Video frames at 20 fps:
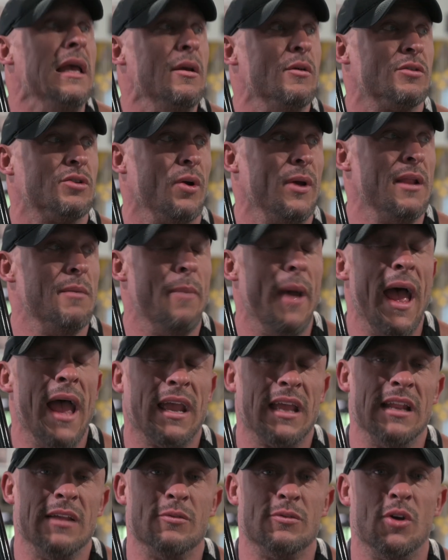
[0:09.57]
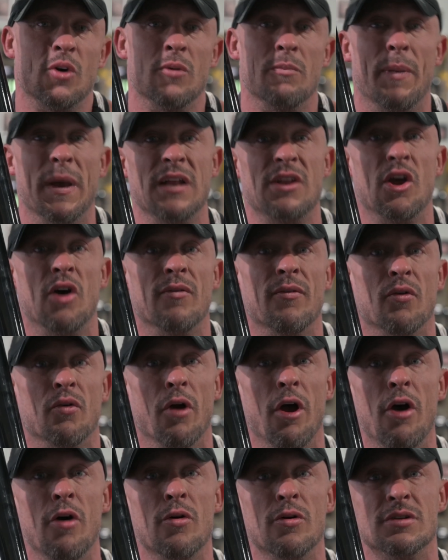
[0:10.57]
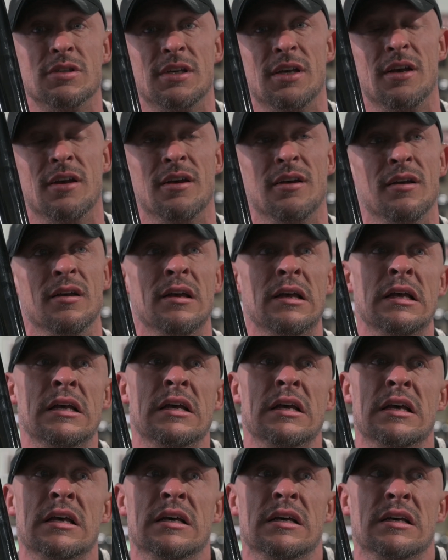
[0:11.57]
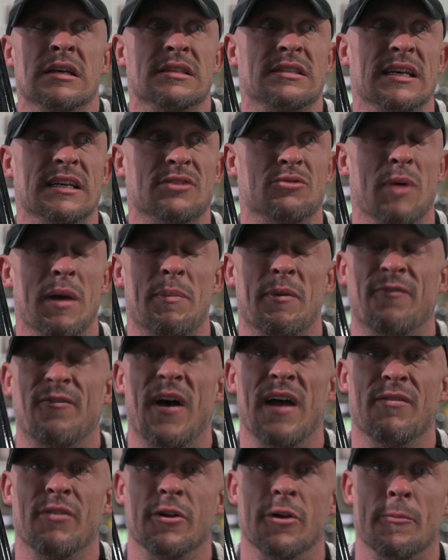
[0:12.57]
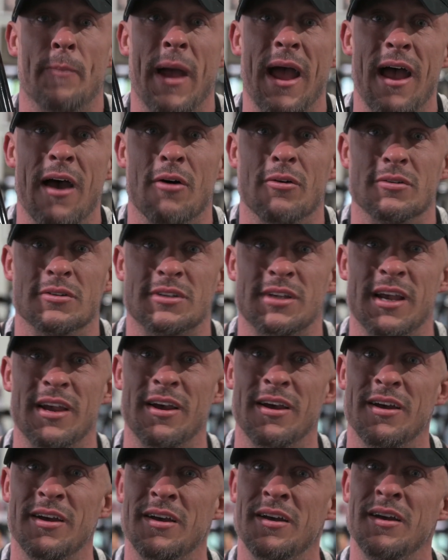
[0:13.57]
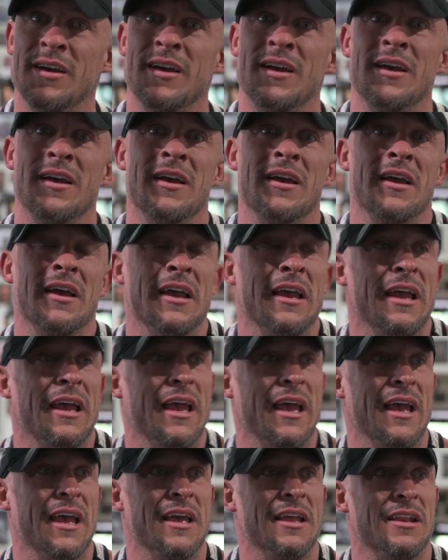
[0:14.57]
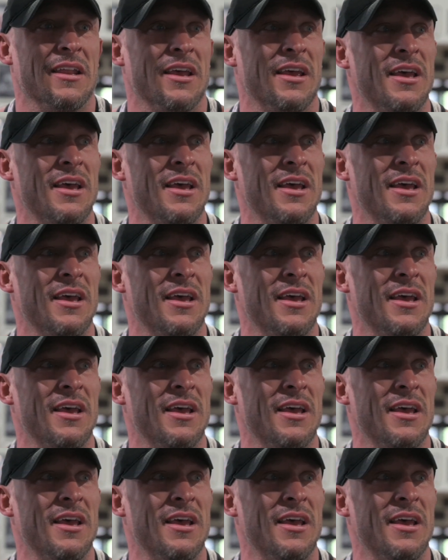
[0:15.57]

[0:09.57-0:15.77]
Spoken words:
He was training back and he was doing bent over rows, 6 rep at 500 pounds. And